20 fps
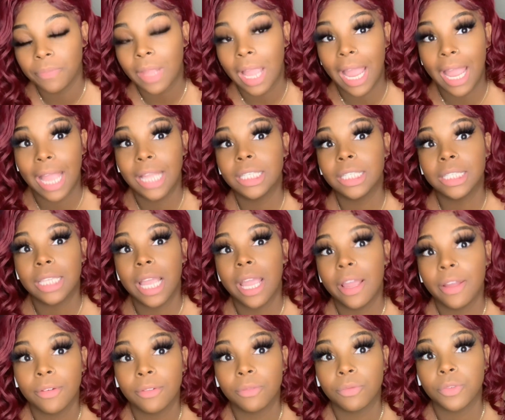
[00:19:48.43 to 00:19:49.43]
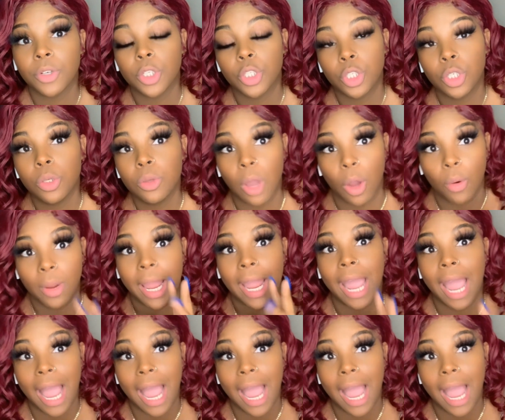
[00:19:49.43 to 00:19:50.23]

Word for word: I had this hair for two okay,